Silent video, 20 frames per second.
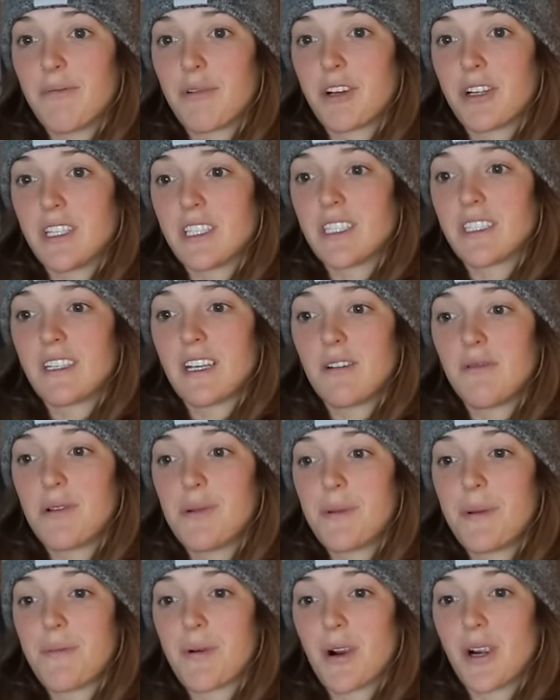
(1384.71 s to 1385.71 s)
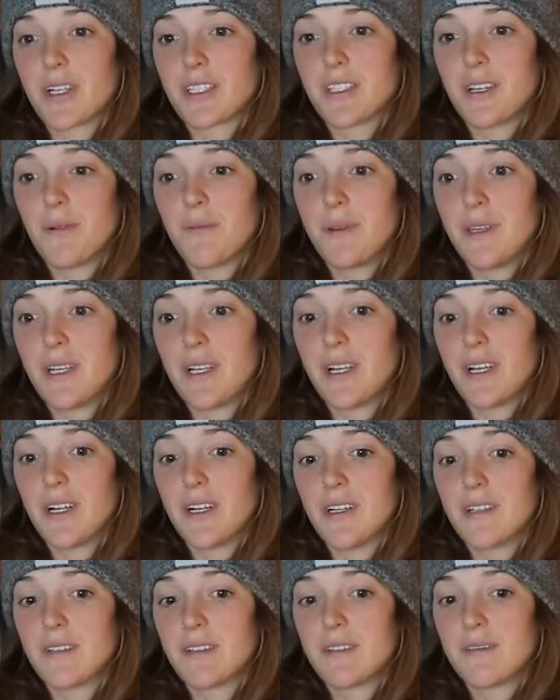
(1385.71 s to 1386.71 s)
Chris and I will be parked up
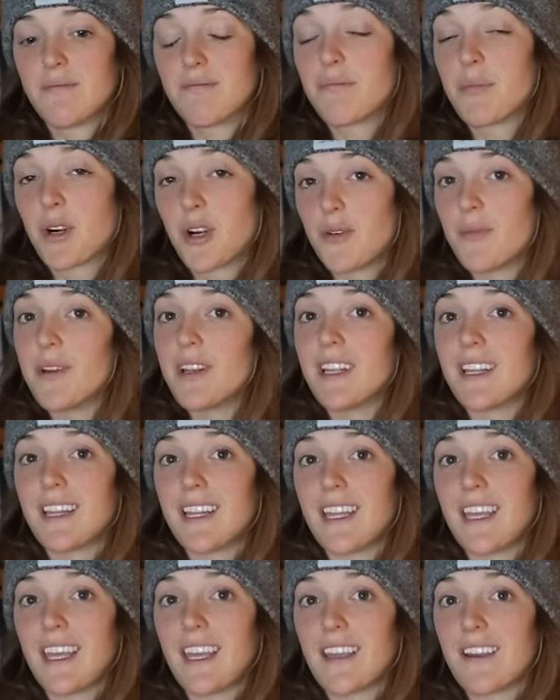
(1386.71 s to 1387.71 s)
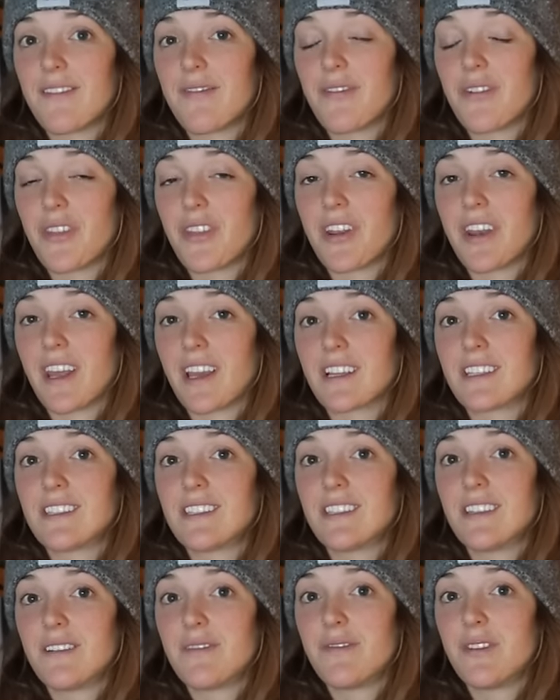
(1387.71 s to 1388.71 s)
here permanently for the
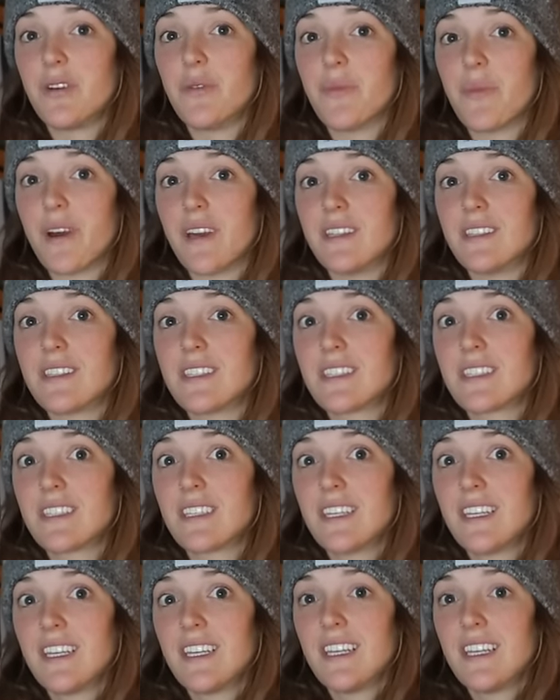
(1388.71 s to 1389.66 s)
next few months.